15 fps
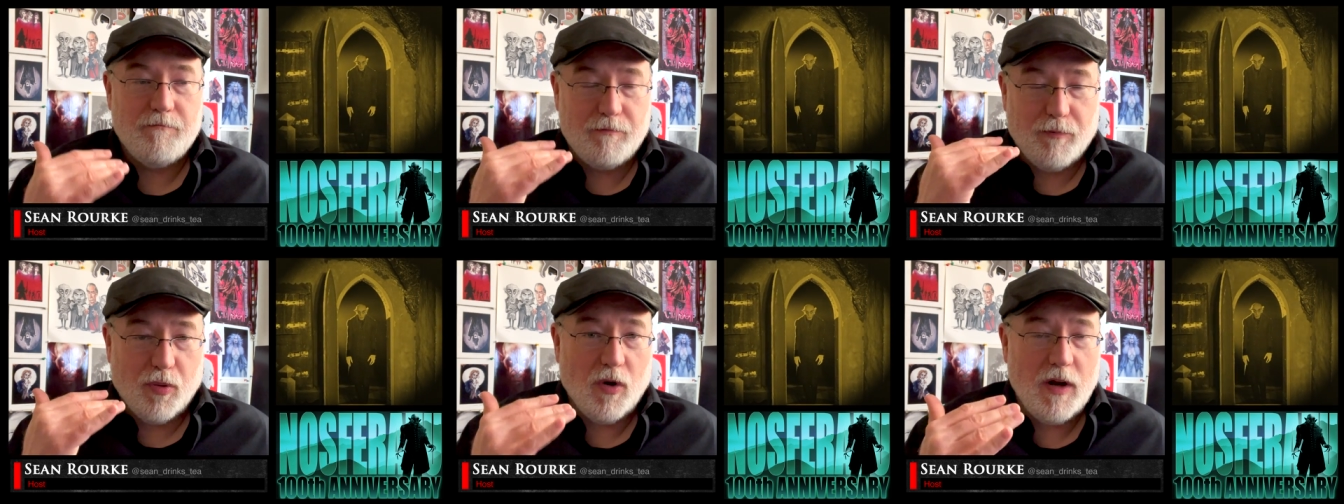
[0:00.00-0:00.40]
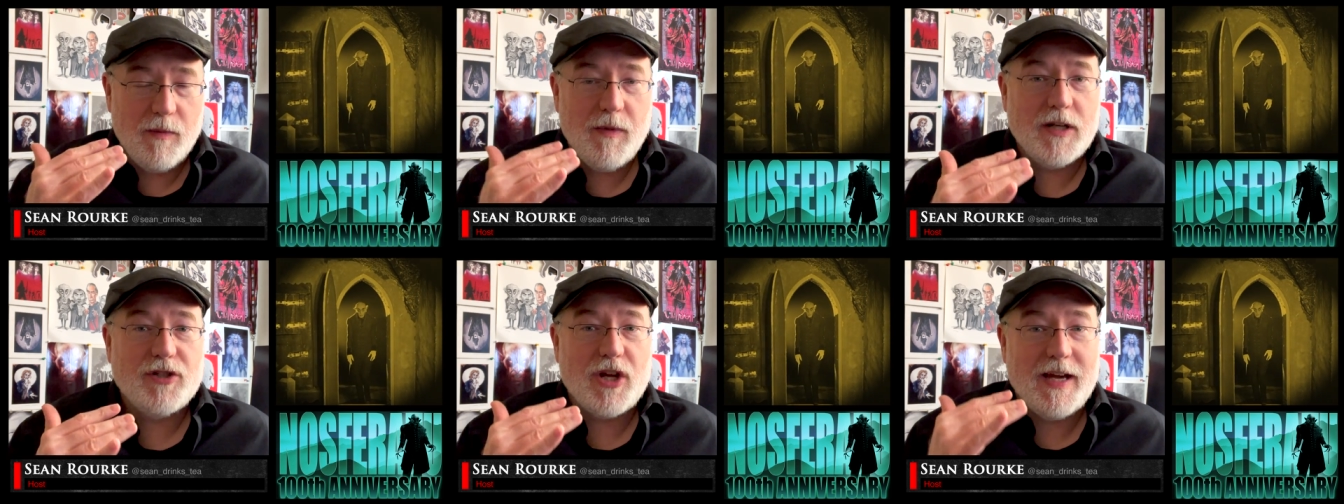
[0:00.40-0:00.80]
pretty
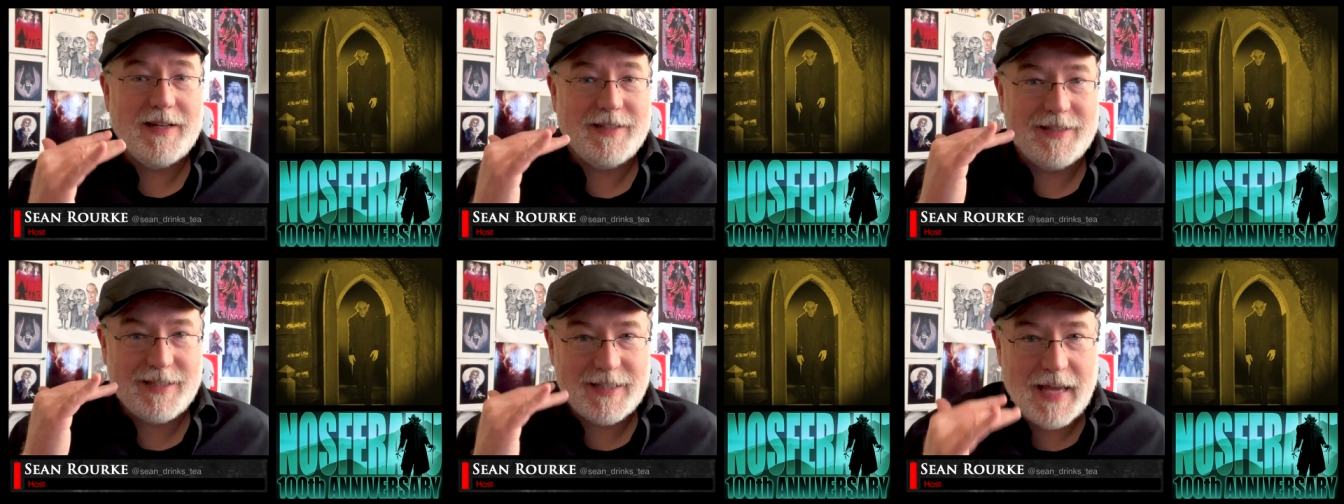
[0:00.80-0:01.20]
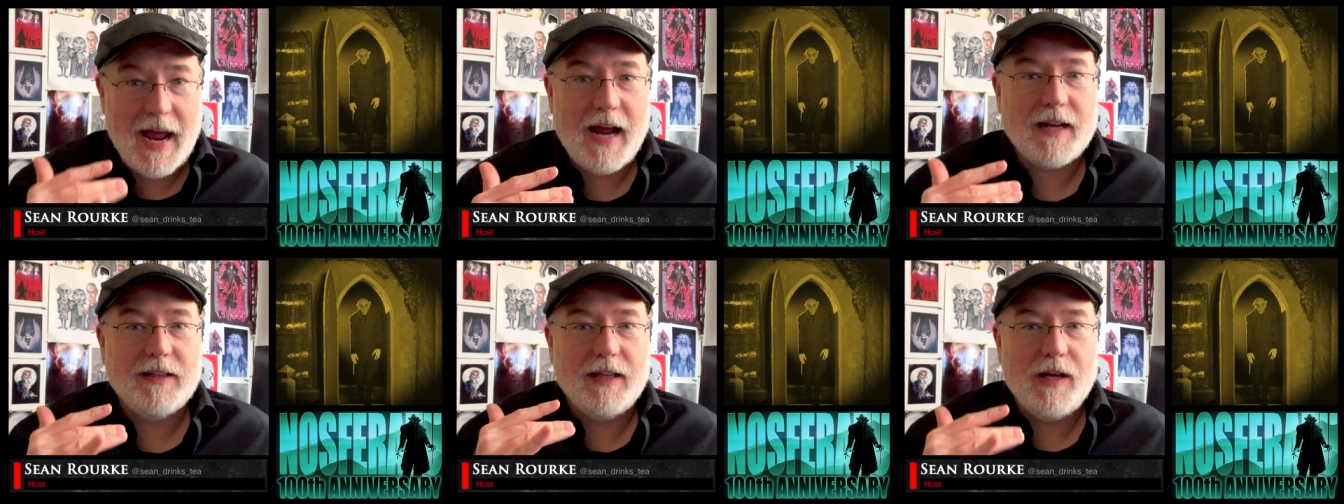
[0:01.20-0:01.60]
much
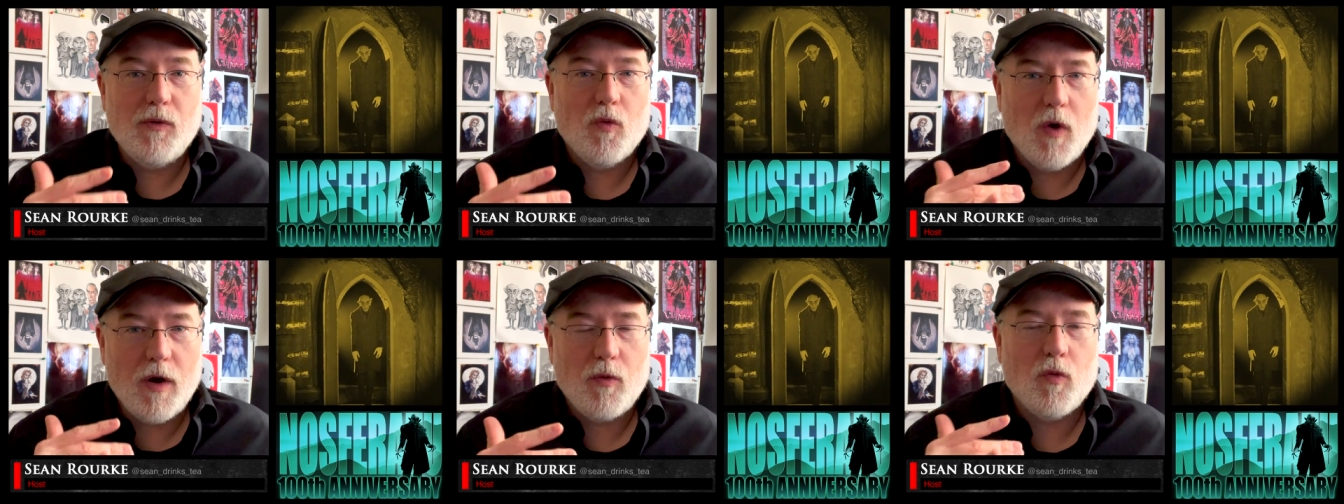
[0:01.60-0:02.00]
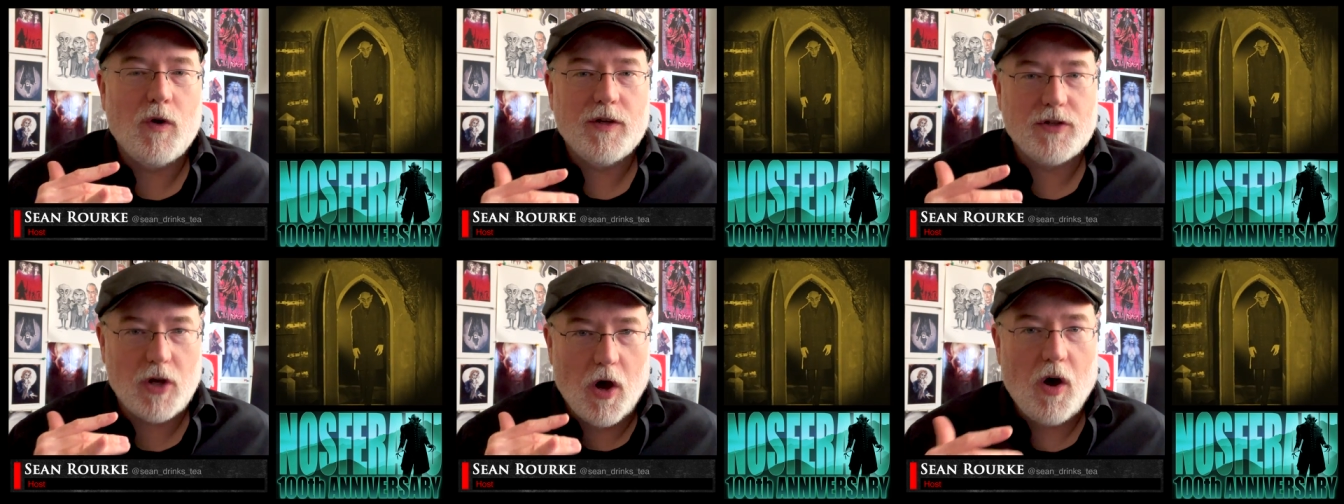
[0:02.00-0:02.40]
exactly what was